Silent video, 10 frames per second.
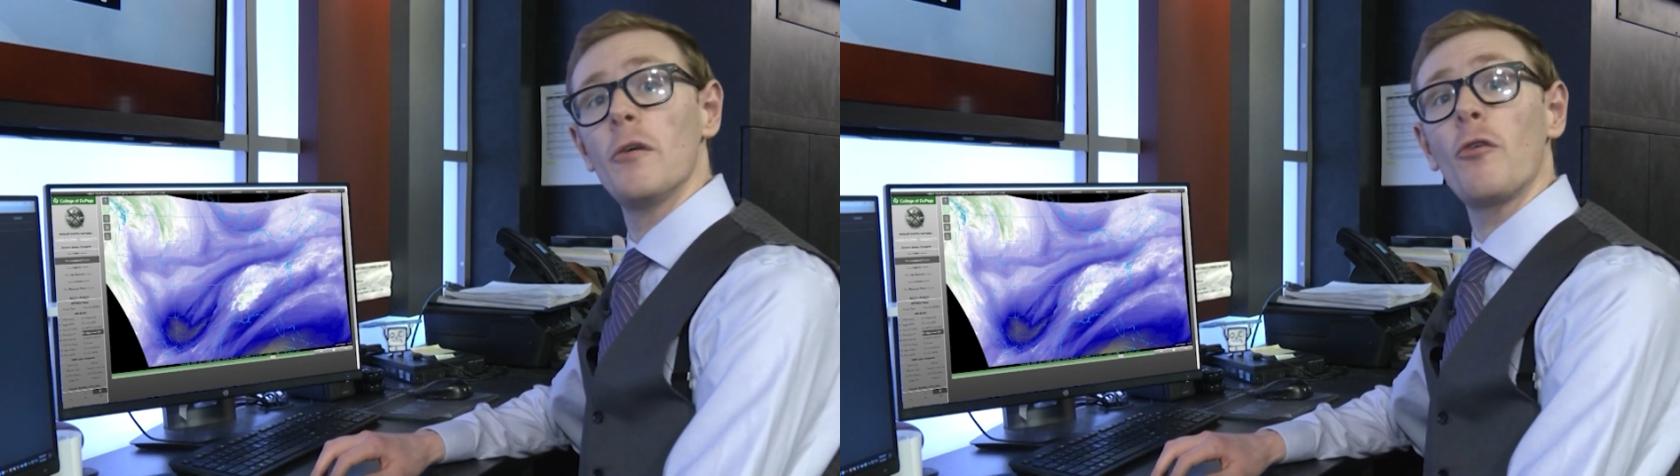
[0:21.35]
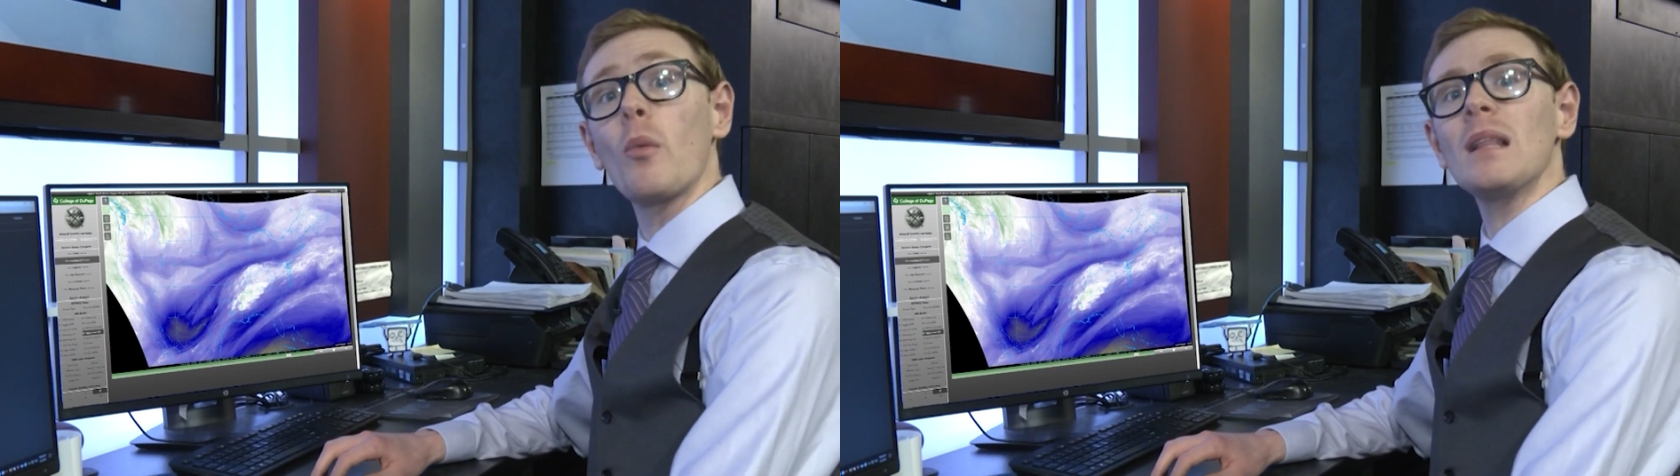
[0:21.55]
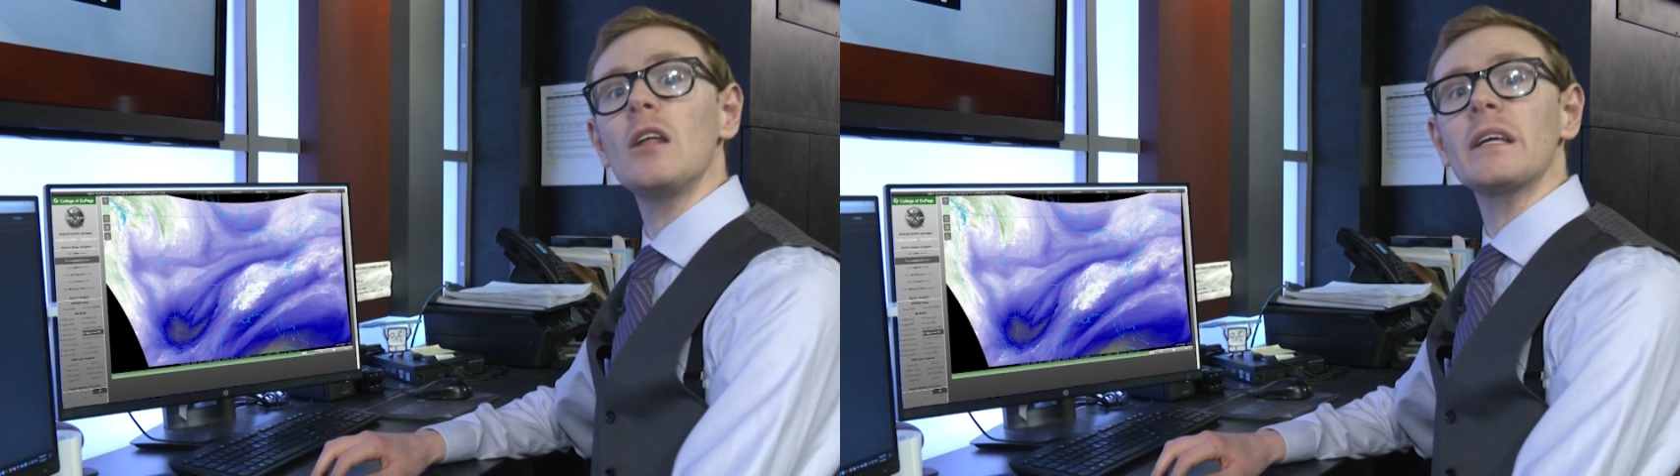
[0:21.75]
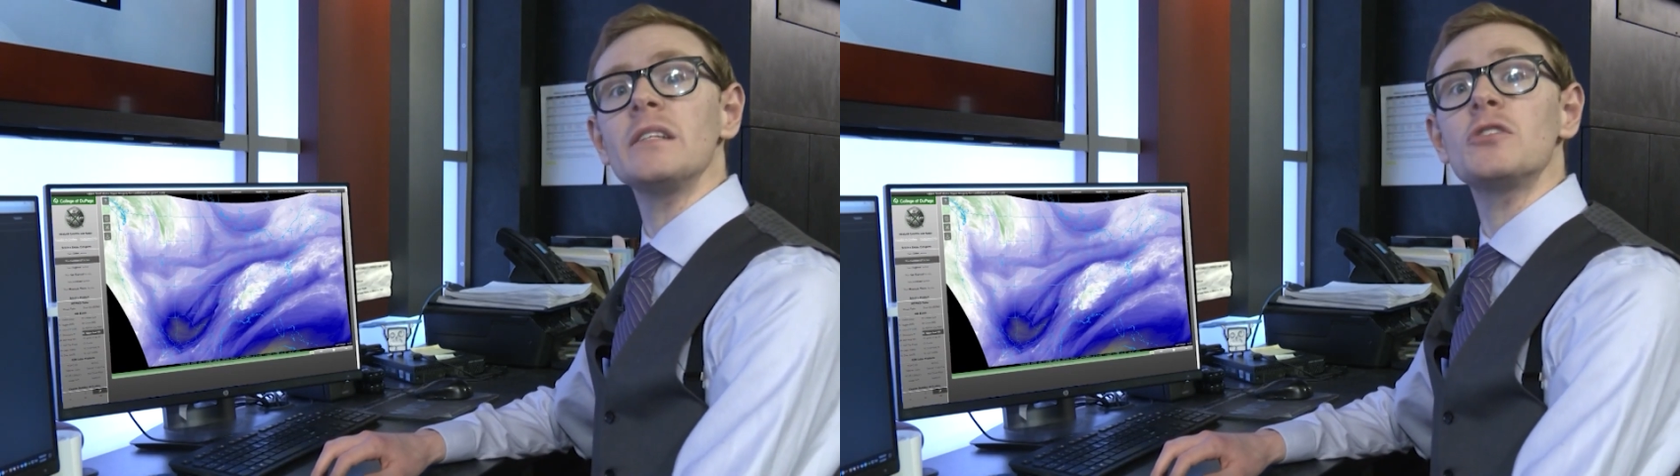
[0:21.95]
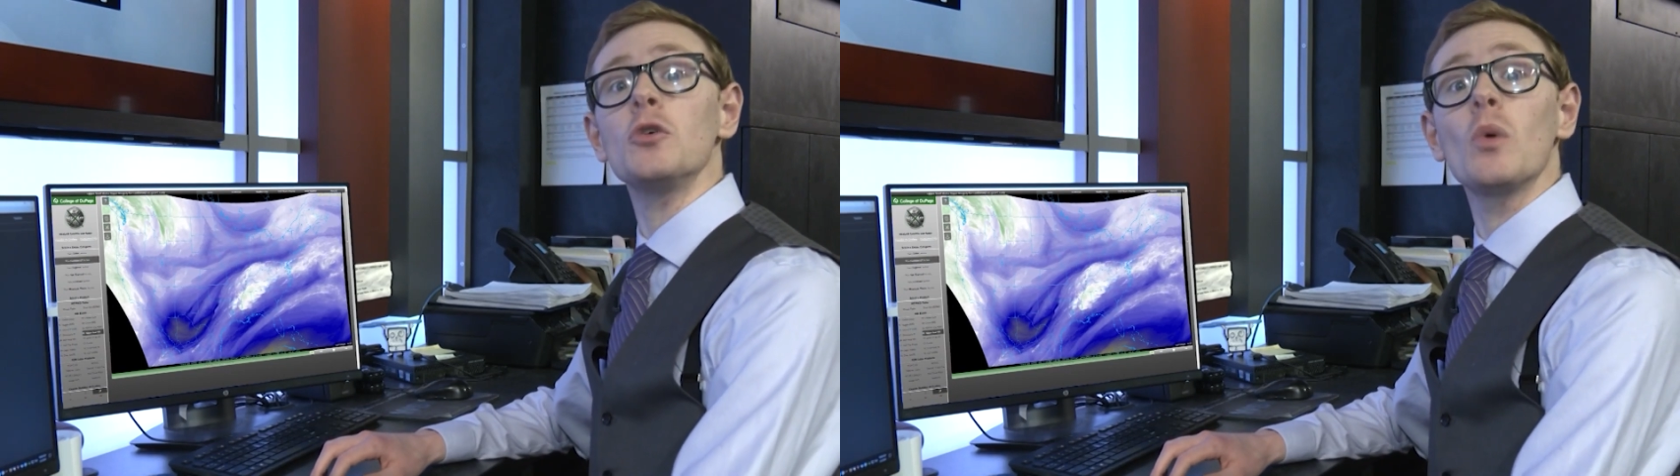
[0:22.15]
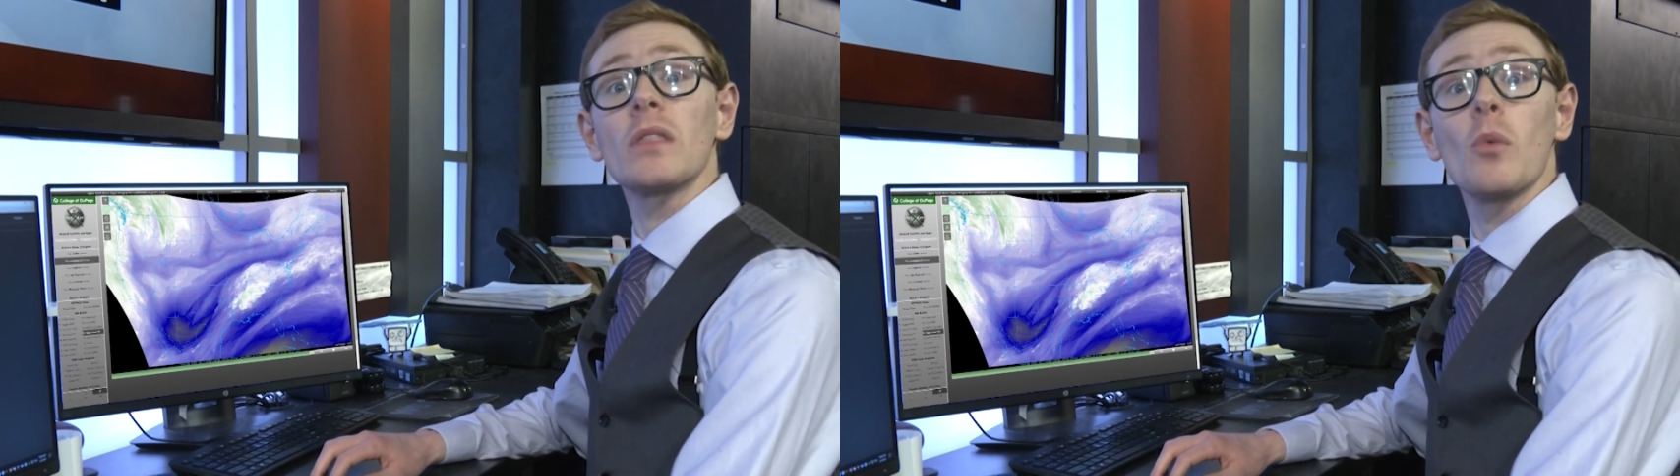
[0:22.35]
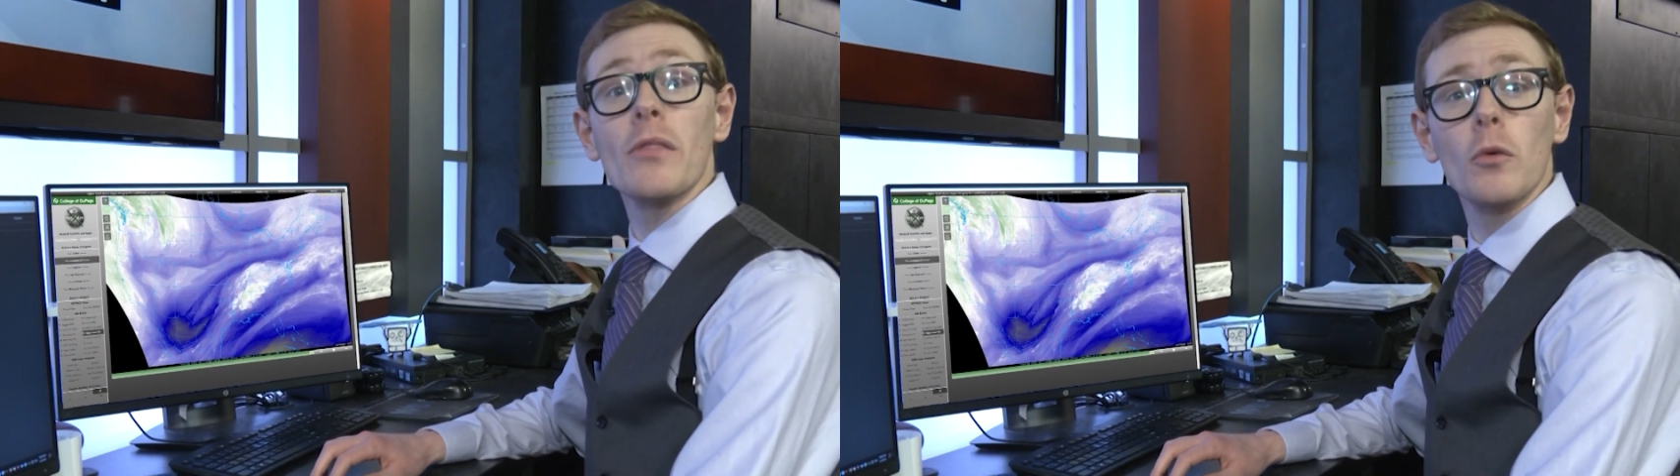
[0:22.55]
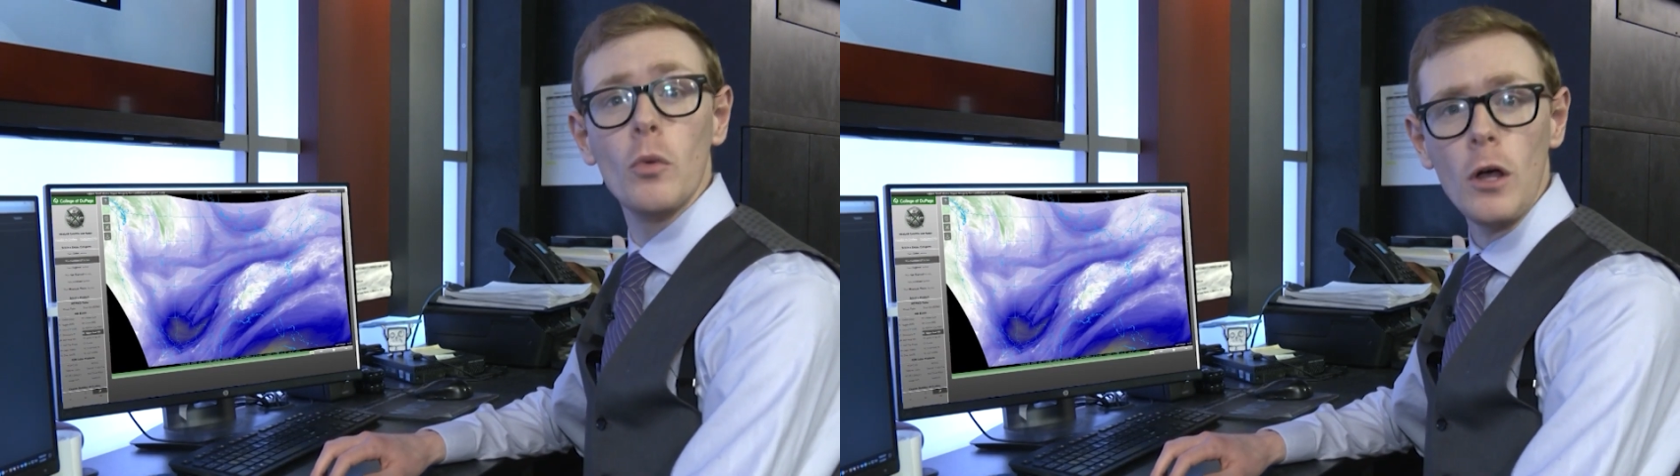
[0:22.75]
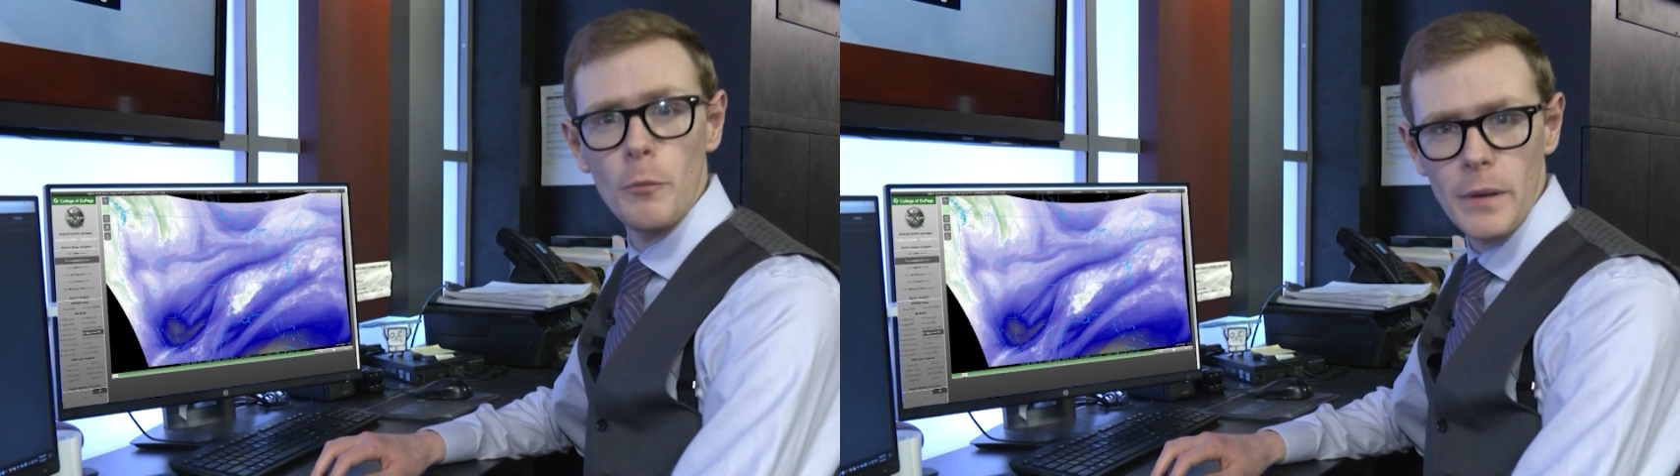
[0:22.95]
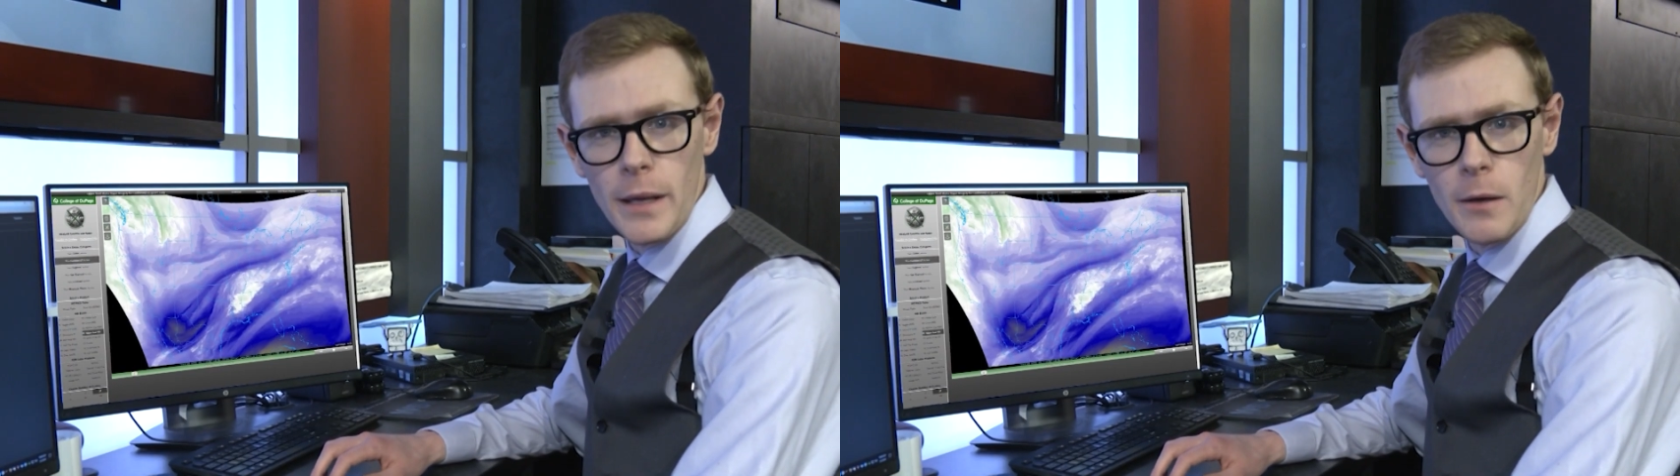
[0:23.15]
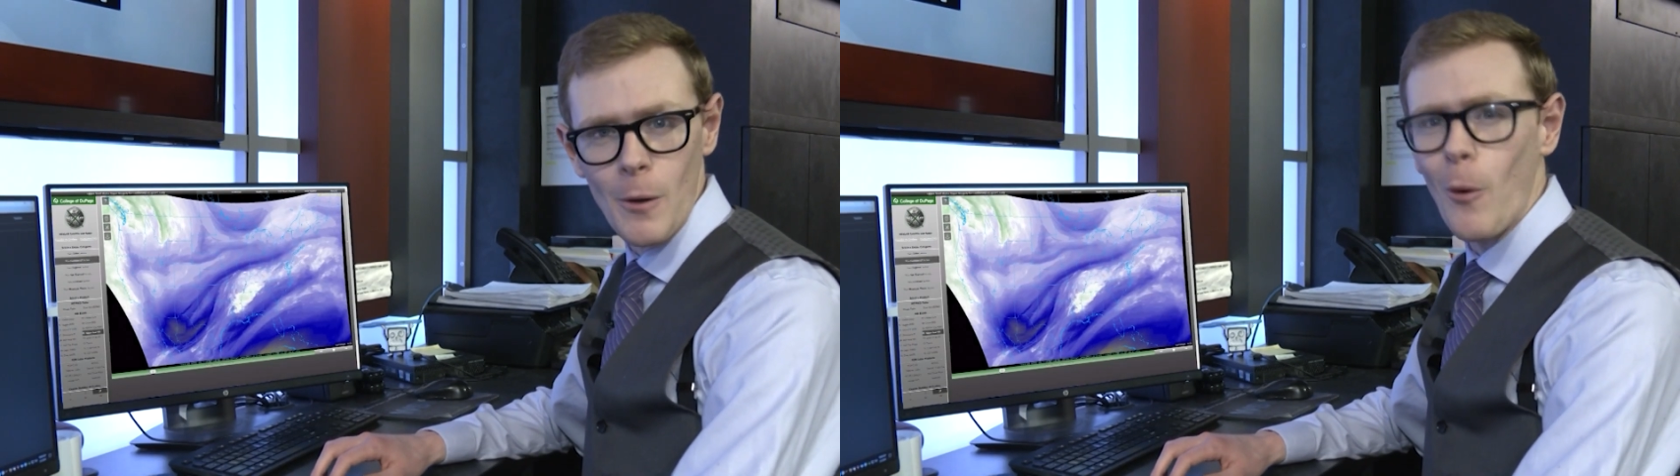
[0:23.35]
Before we look into what the weather will be,